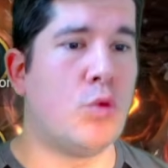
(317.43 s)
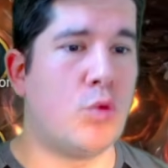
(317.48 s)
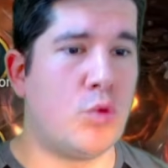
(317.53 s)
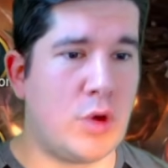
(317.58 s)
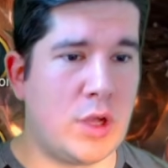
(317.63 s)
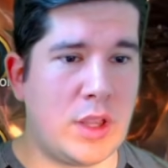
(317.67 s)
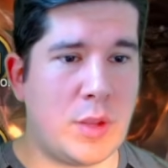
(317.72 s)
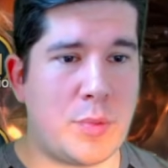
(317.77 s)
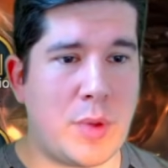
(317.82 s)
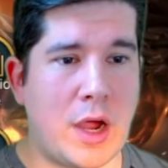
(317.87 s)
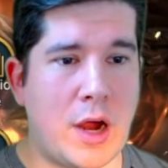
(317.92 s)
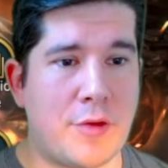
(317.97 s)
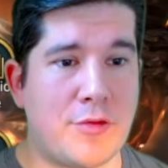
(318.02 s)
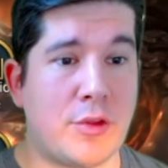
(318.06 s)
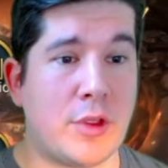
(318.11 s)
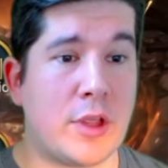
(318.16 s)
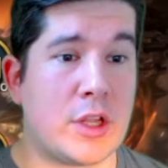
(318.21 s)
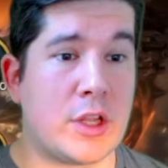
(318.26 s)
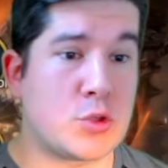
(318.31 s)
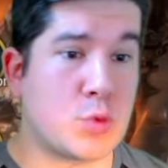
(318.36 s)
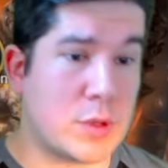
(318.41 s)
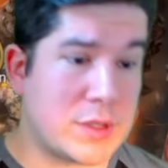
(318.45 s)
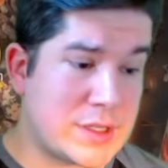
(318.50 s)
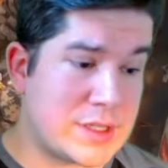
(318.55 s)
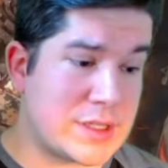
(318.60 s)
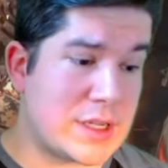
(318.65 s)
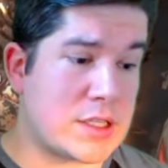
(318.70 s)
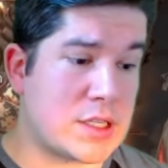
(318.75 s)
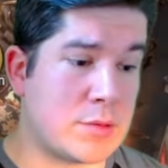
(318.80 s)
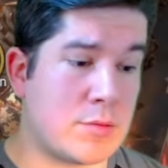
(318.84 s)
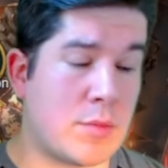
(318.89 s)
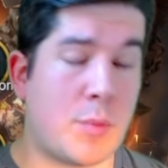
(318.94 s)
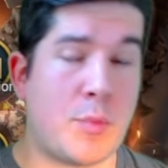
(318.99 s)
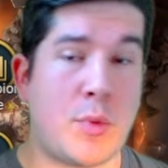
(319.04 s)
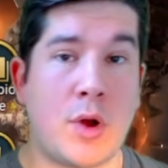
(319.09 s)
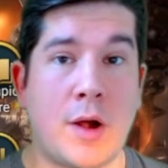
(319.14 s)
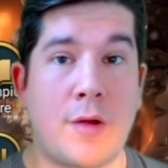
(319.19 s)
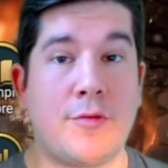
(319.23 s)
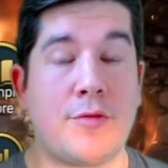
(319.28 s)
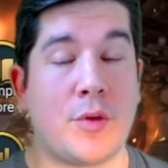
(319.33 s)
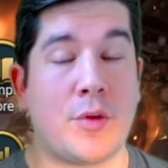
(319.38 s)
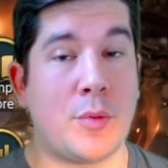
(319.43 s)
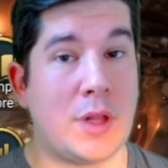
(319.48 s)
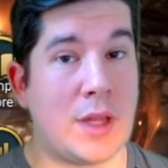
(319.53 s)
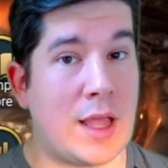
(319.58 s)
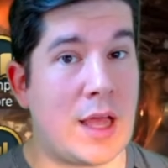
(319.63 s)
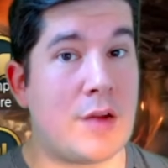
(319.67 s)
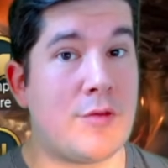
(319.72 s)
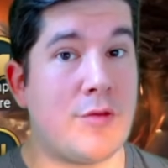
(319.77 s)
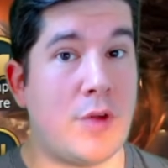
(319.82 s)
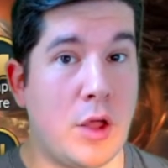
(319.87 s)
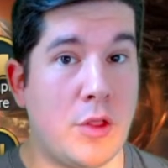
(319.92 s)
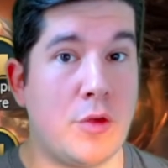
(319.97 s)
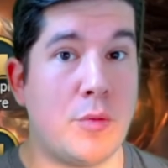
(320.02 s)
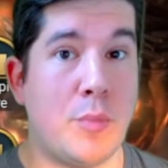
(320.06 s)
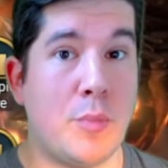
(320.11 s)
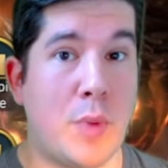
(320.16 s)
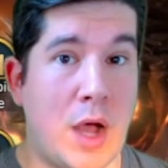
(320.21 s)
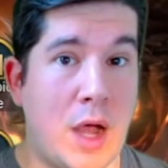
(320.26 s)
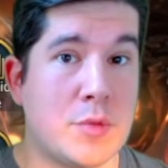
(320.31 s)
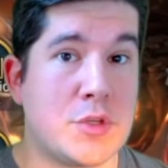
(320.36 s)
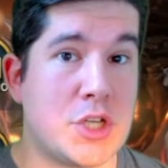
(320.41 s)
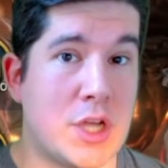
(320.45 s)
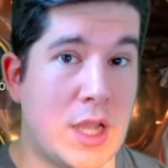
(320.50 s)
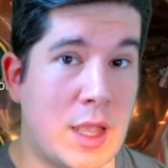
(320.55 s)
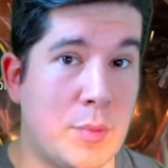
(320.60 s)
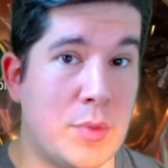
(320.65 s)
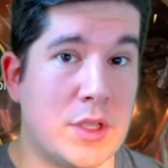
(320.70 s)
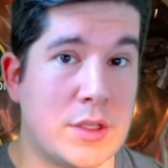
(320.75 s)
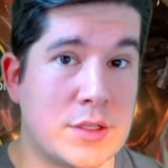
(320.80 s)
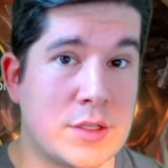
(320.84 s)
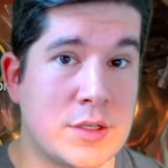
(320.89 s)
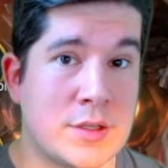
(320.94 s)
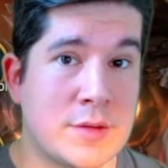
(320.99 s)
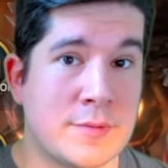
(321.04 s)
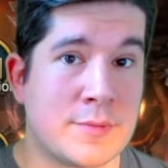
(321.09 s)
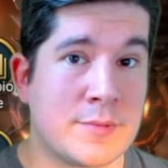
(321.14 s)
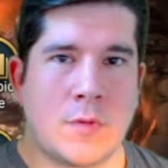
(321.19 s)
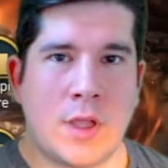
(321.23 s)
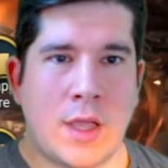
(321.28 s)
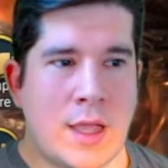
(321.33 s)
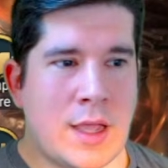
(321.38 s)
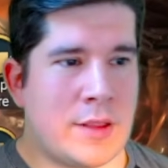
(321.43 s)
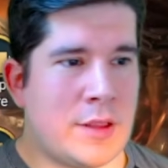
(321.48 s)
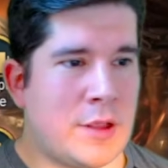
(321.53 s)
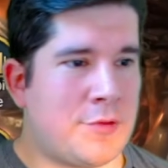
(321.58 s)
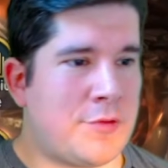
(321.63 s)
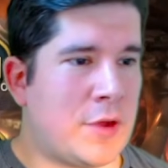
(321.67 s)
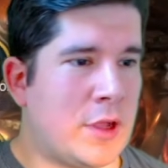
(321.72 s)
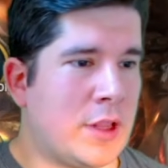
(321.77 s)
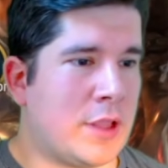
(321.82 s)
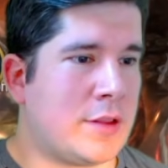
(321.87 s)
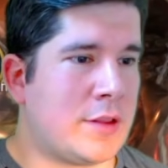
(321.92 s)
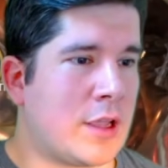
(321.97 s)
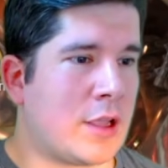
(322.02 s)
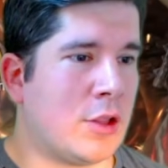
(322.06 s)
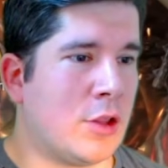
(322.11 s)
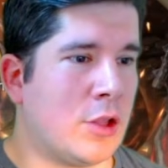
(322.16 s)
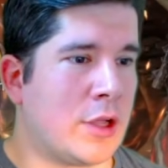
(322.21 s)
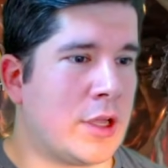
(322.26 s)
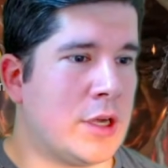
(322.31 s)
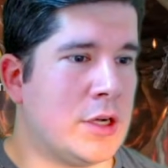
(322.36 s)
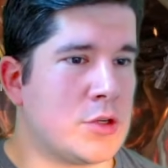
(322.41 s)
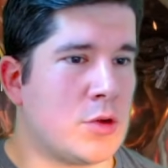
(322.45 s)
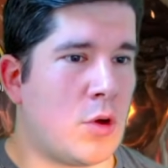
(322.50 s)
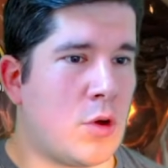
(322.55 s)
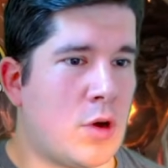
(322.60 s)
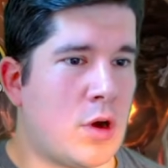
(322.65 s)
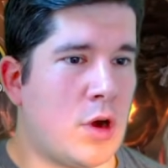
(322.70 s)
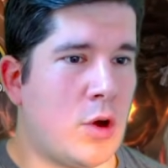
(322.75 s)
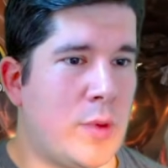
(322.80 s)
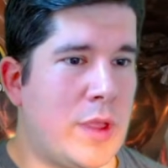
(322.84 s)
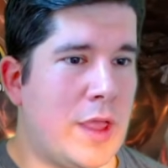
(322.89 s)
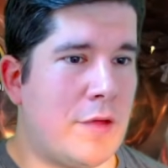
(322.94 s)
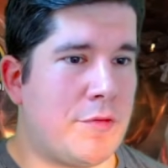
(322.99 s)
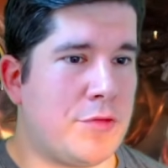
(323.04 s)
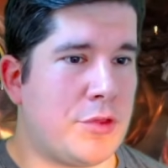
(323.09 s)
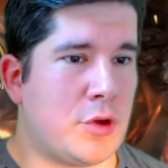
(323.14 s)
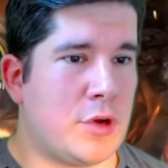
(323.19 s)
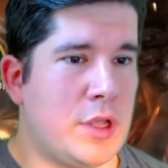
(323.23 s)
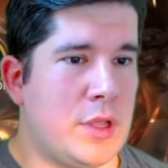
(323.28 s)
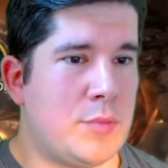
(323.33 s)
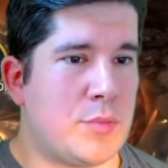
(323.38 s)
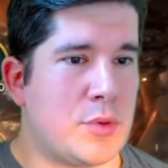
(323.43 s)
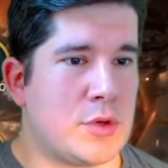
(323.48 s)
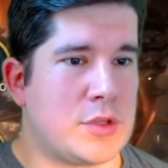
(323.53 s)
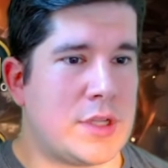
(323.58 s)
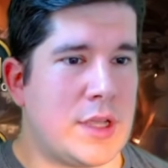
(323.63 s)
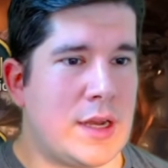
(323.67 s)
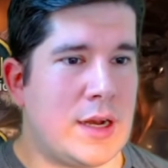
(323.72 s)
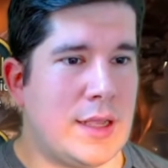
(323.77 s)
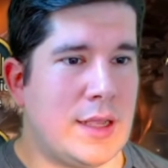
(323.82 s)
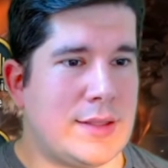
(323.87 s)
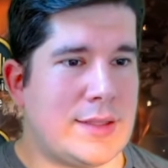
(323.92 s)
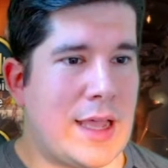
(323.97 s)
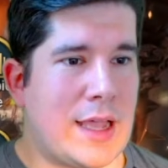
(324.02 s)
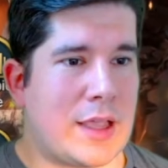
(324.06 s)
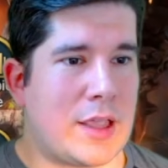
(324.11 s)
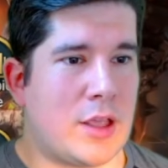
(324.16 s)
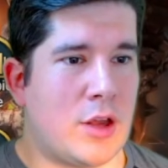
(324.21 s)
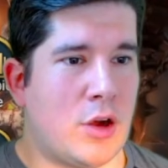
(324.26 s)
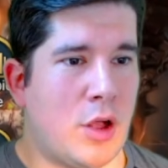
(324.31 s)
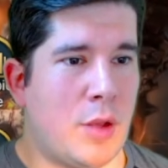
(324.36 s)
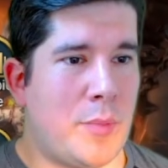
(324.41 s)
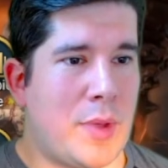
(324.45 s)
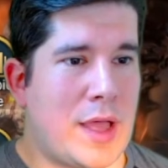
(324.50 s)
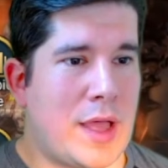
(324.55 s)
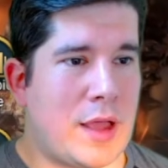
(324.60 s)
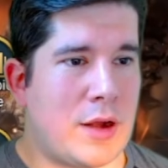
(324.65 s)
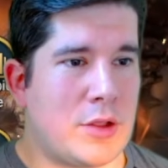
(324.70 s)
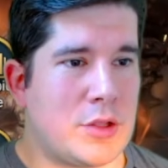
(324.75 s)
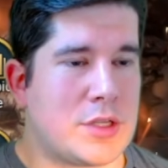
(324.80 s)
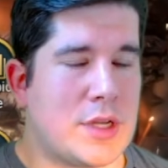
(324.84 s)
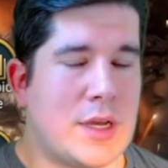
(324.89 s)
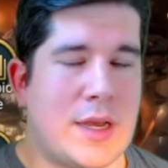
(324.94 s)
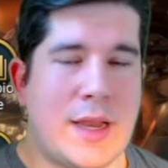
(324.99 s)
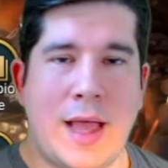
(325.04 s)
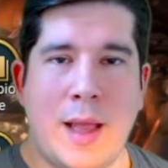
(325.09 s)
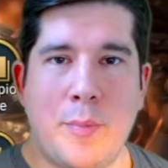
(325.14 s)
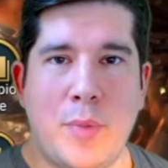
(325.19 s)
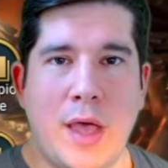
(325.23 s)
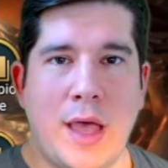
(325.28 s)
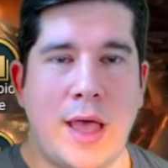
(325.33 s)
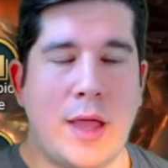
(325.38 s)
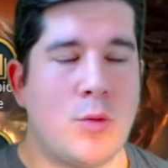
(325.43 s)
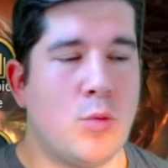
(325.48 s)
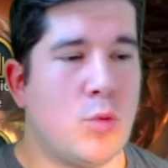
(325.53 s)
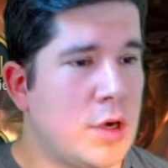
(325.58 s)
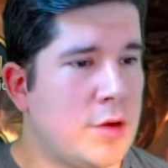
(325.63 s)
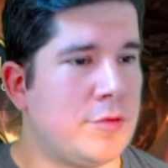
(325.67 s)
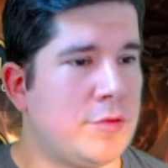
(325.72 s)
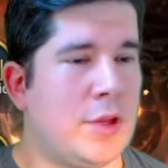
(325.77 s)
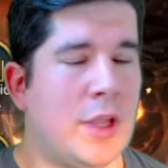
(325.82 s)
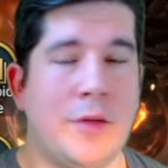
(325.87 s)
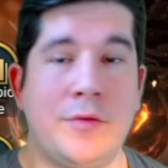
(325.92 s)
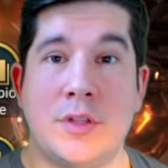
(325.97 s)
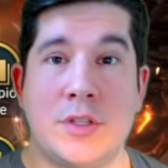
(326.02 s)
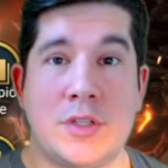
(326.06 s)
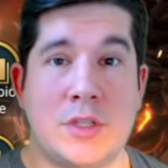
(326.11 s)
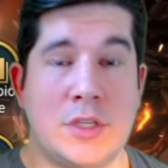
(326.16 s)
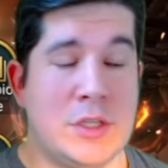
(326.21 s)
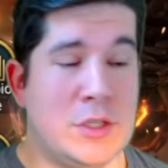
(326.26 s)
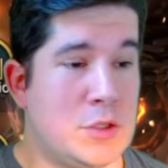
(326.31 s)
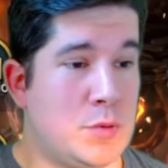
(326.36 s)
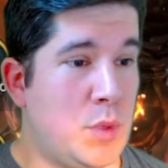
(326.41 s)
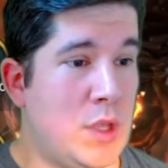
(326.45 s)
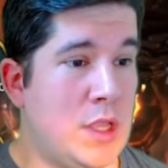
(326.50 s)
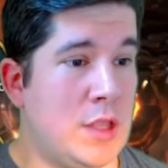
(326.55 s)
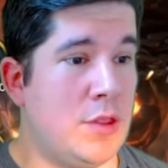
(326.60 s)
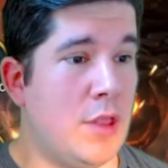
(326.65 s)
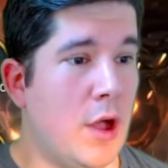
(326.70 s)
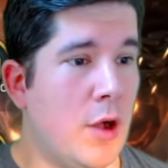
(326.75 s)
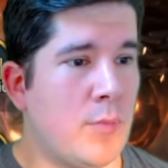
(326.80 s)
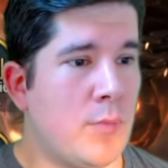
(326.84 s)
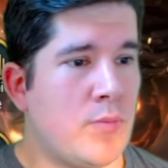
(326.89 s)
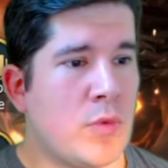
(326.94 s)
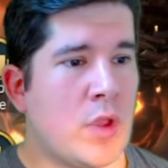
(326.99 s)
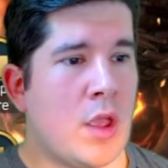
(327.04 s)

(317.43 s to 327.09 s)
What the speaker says: Really powerful, and it's what sets him apart from a lot of other bomb champions. And then finally, taking a look at his aura, we have 30% attack in all battles. Not bad. Would have loved to see speed, though.